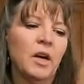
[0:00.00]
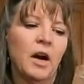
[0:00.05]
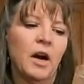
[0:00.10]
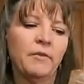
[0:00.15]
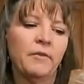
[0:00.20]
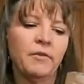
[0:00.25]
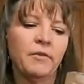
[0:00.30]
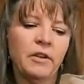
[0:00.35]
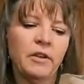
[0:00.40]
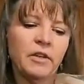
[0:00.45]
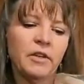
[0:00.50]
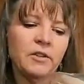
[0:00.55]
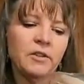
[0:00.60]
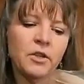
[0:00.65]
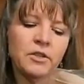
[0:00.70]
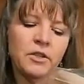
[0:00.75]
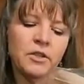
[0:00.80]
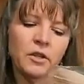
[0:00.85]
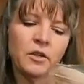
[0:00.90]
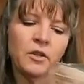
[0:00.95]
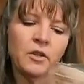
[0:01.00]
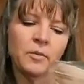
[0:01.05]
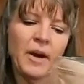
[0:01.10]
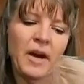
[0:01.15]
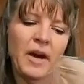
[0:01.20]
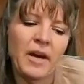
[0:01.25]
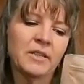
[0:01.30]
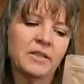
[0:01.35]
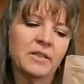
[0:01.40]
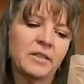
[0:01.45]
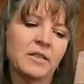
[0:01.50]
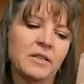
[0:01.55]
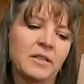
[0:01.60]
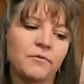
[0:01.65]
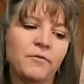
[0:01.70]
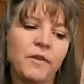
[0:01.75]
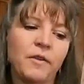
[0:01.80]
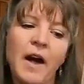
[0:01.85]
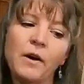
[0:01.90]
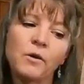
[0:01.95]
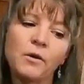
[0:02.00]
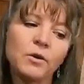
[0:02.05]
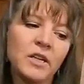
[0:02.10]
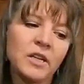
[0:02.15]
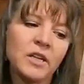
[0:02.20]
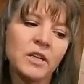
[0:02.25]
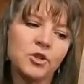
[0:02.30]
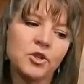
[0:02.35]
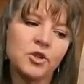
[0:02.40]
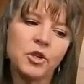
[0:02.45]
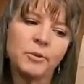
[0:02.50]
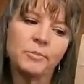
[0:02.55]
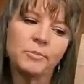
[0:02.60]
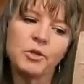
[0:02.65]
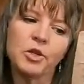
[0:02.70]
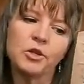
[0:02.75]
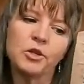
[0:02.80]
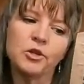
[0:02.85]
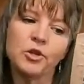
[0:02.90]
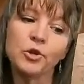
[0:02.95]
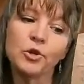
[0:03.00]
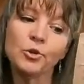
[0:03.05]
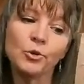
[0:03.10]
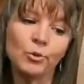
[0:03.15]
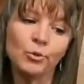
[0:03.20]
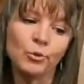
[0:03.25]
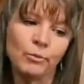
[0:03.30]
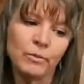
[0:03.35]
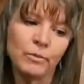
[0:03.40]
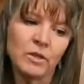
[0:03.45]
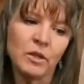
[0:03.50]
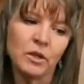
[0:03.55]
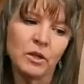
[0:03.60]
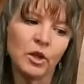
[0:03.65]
I found it interesting on the back. It says, found in Egyptian tombs,